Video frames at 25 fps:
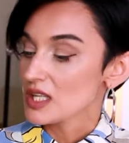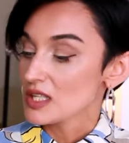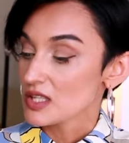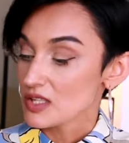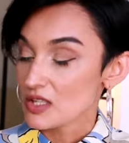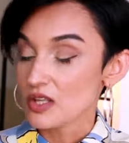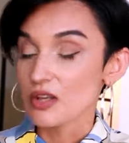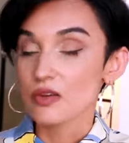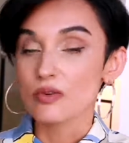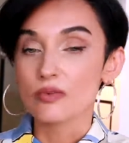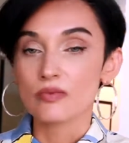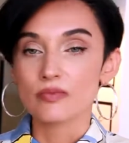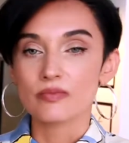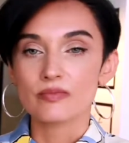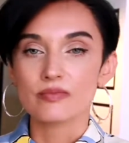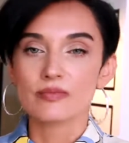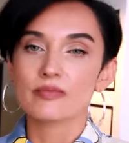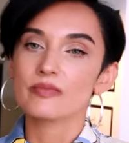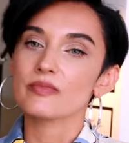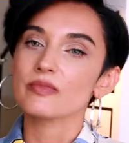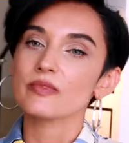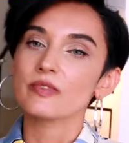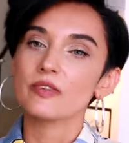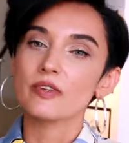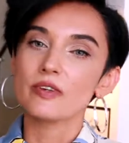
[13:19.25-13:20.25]
So
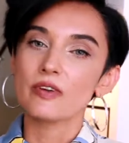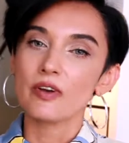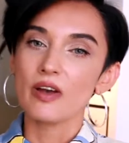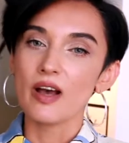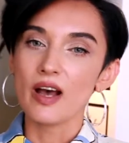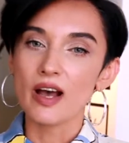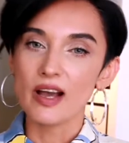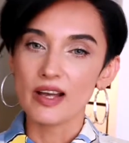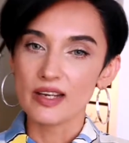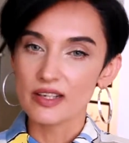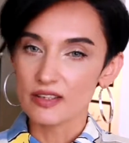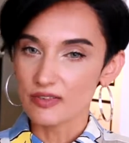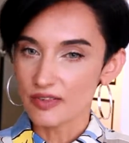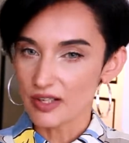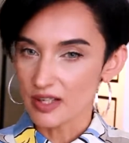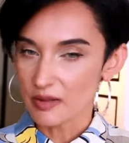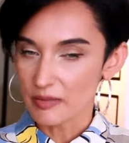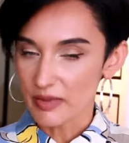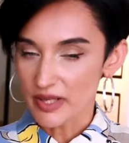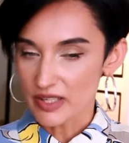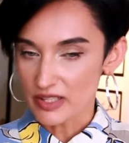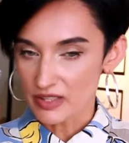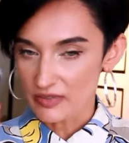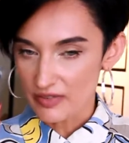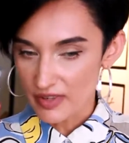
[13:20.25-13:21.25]
highly
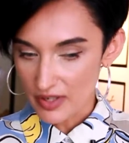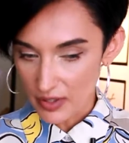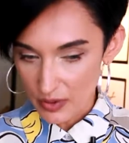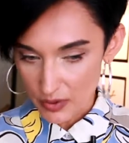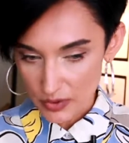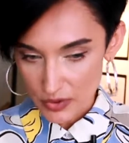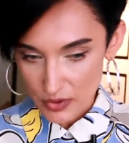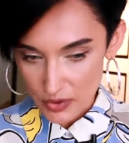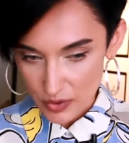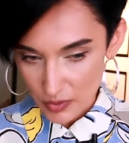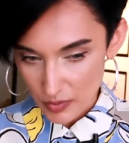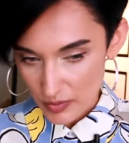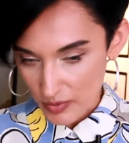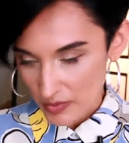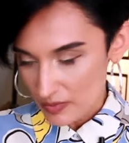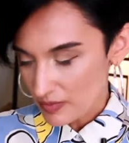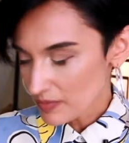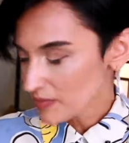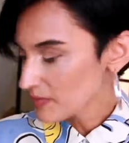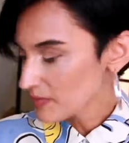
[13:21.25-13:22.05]
recommend, a very good dupe.